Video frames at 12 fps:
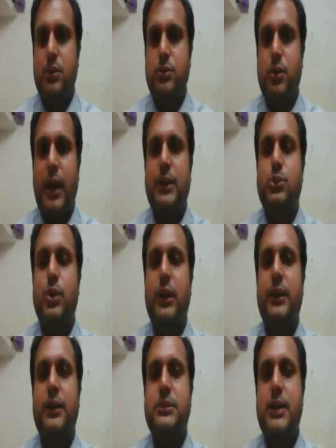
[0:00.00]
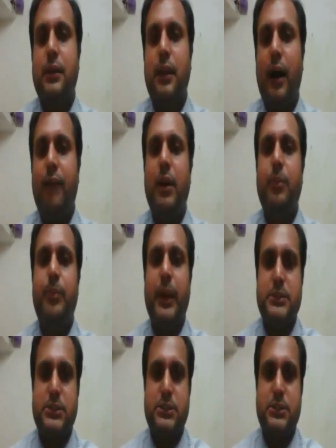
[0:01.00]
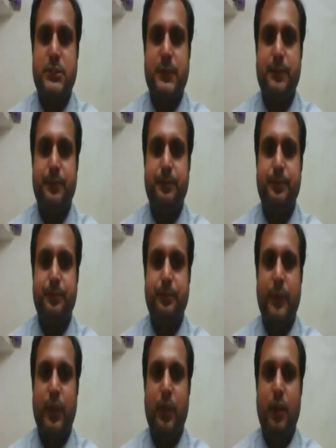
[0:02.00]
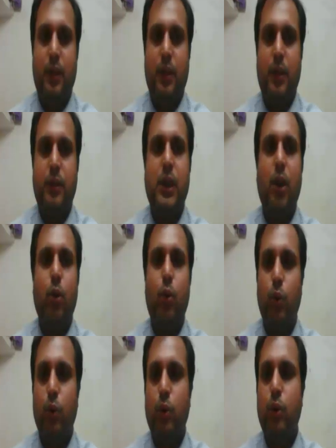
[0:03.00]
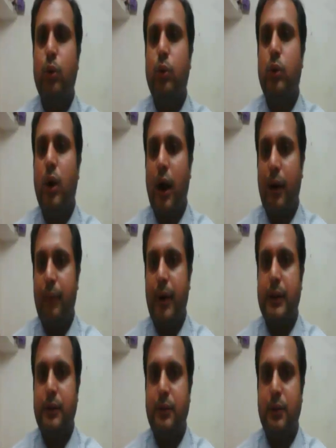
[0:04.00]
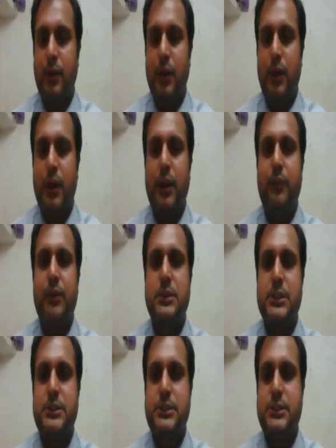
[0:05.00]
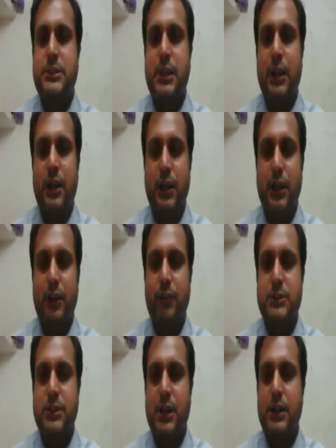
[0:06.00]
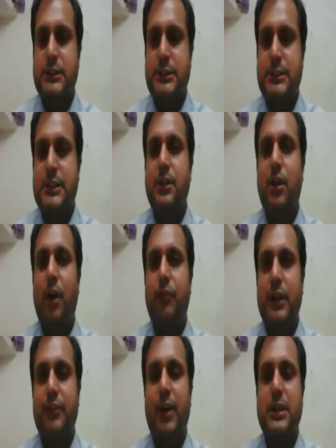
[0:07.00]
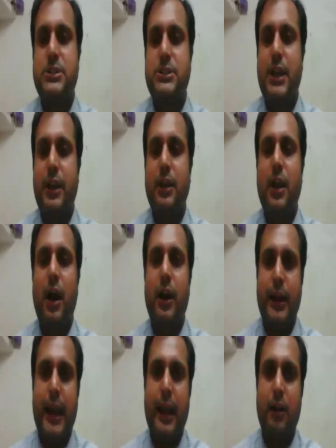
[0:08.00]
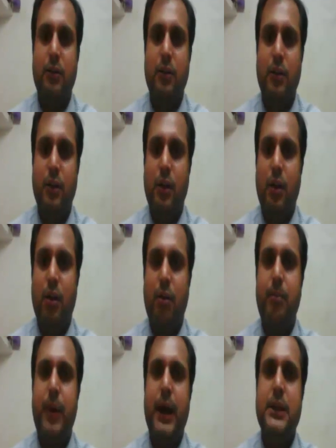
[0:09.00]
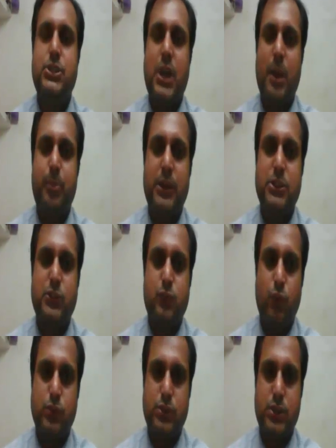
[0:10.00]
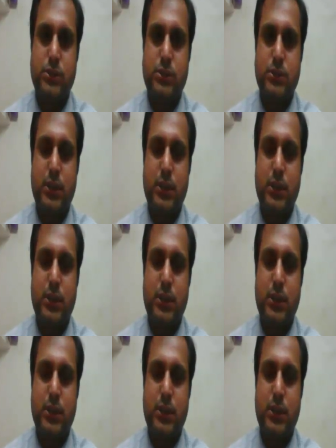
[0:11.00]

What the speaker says: So actually it is a naval base near Honolulu, Hawaii. It was a scene of devastating attack by Japanese forces.